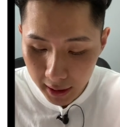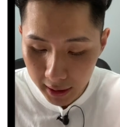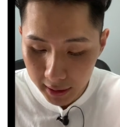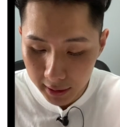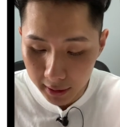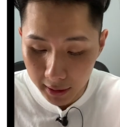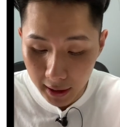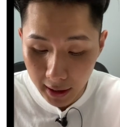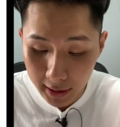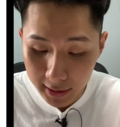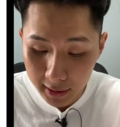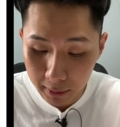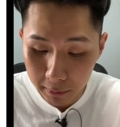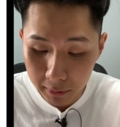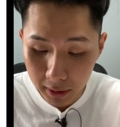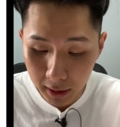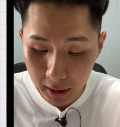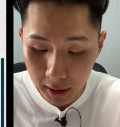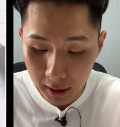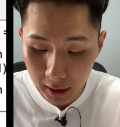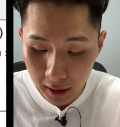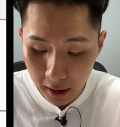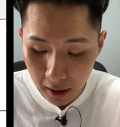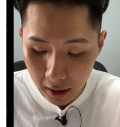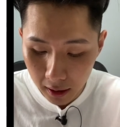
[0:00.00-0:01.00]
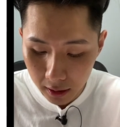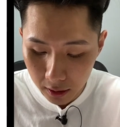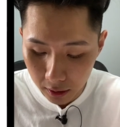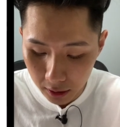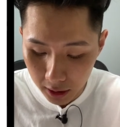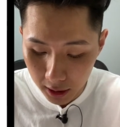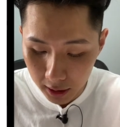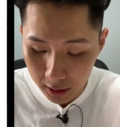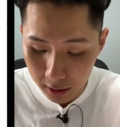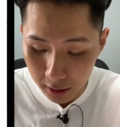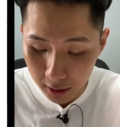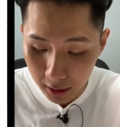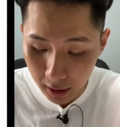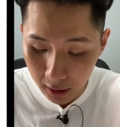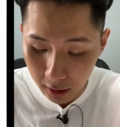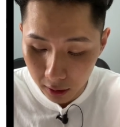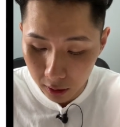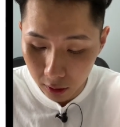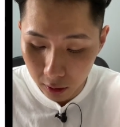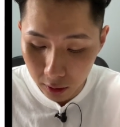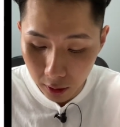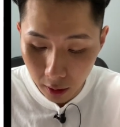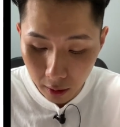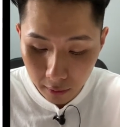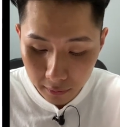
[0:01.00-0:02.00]
So that's something you need to take
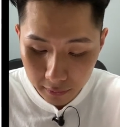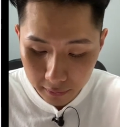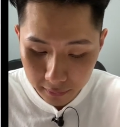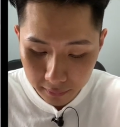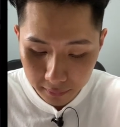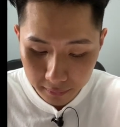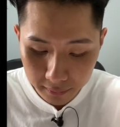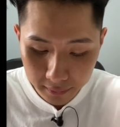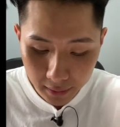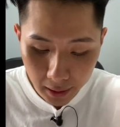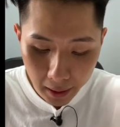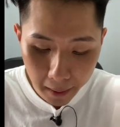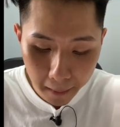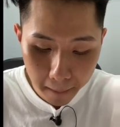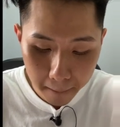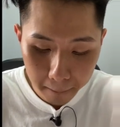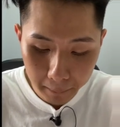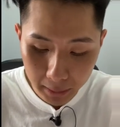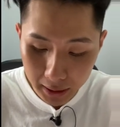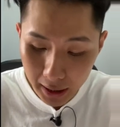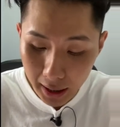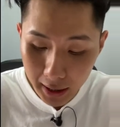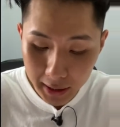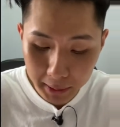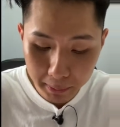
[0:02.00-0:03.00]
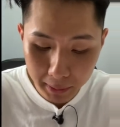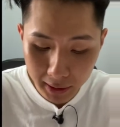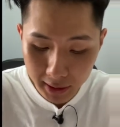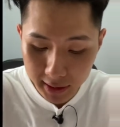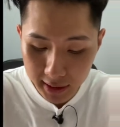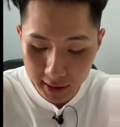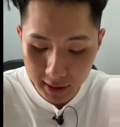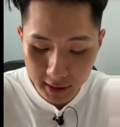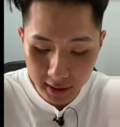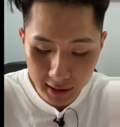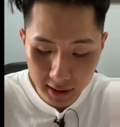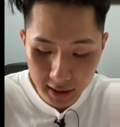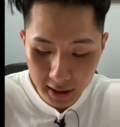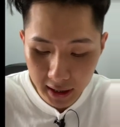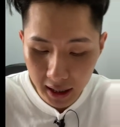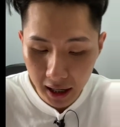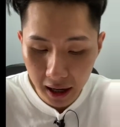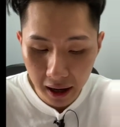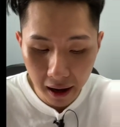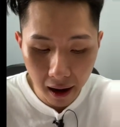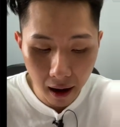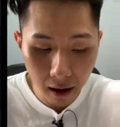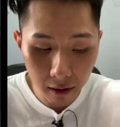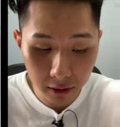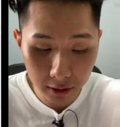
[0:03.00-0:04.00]
note of. But that's basically
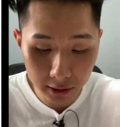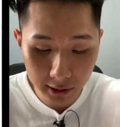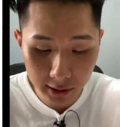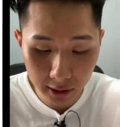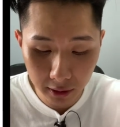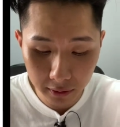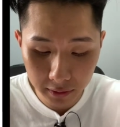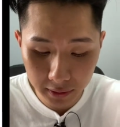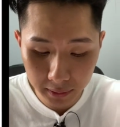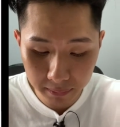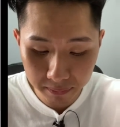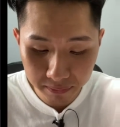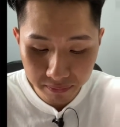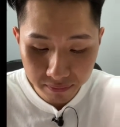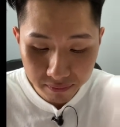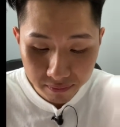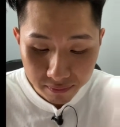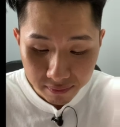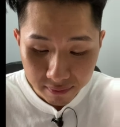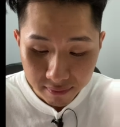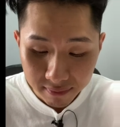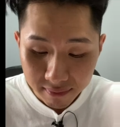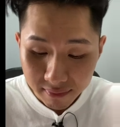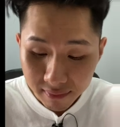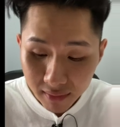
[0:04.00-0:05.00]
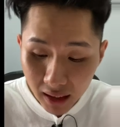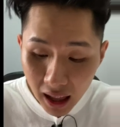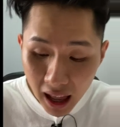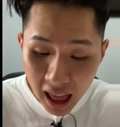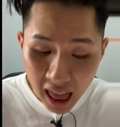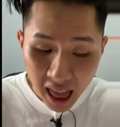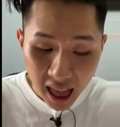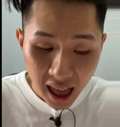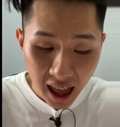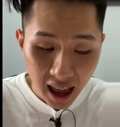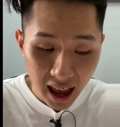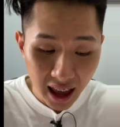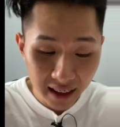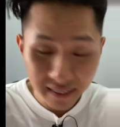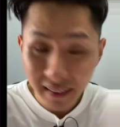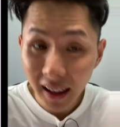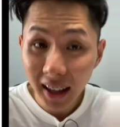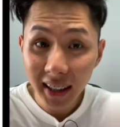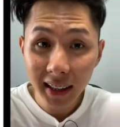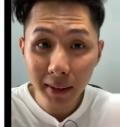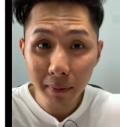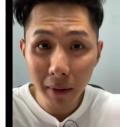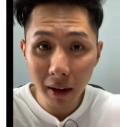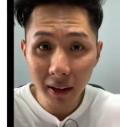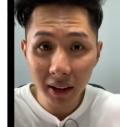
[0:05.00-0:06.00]
how you solve it. And
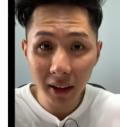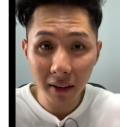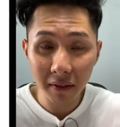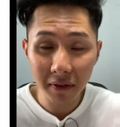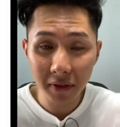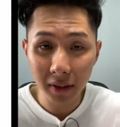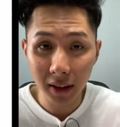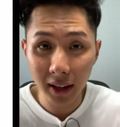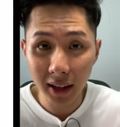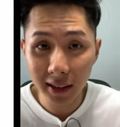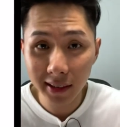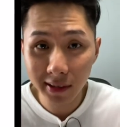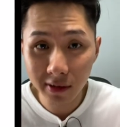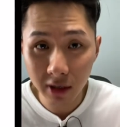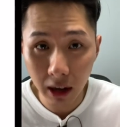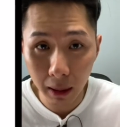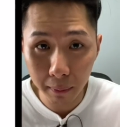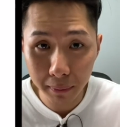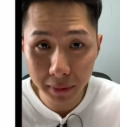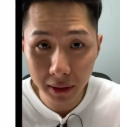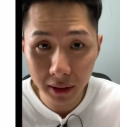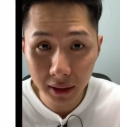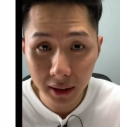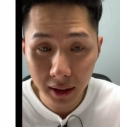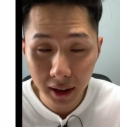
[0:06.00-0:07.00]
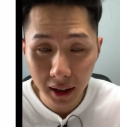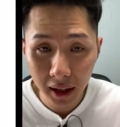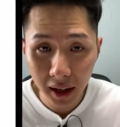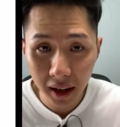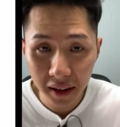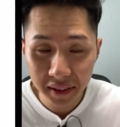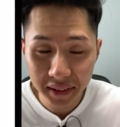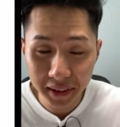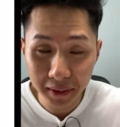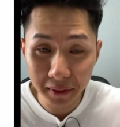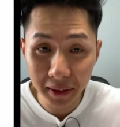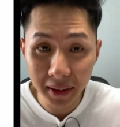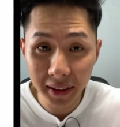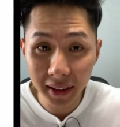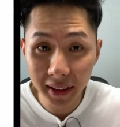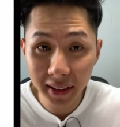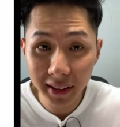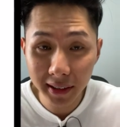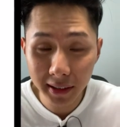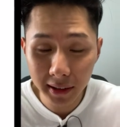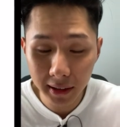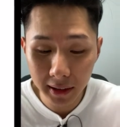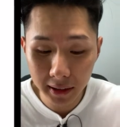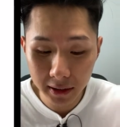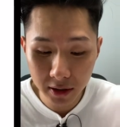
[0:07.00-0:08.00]
that's about it for this chapter. So in
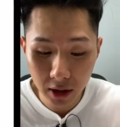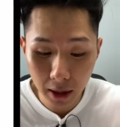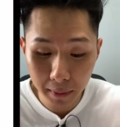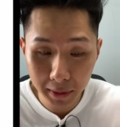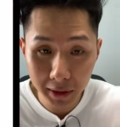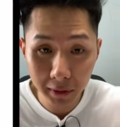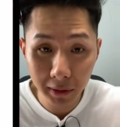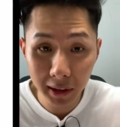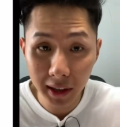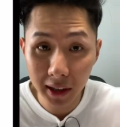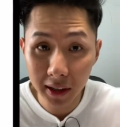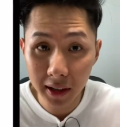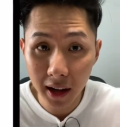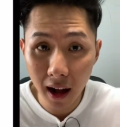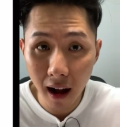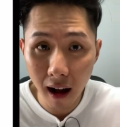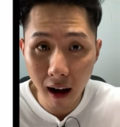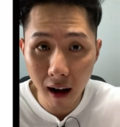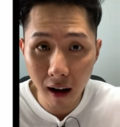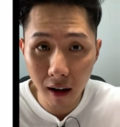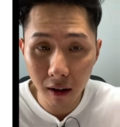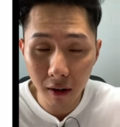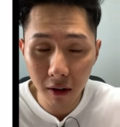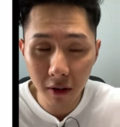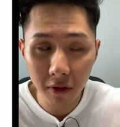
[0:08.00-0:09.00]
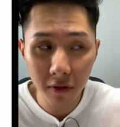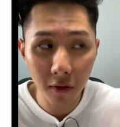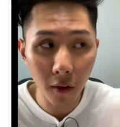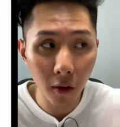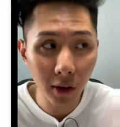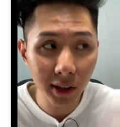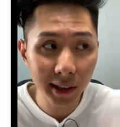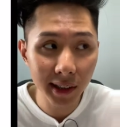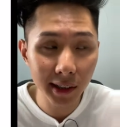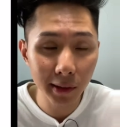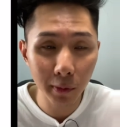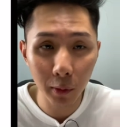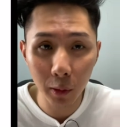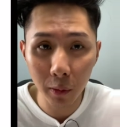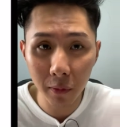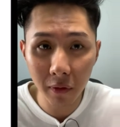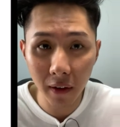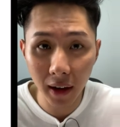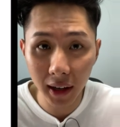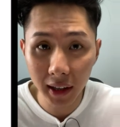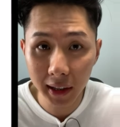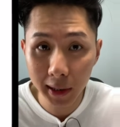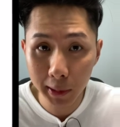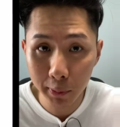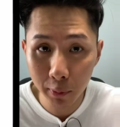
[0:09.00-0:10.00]
this chapter, we learned how forces will
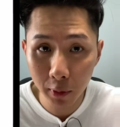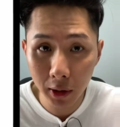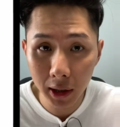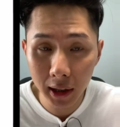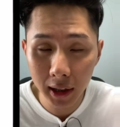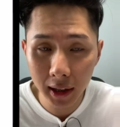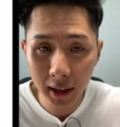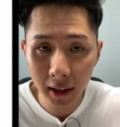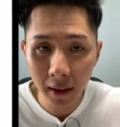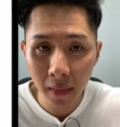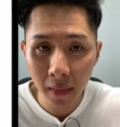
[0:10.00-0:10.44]
affect spring.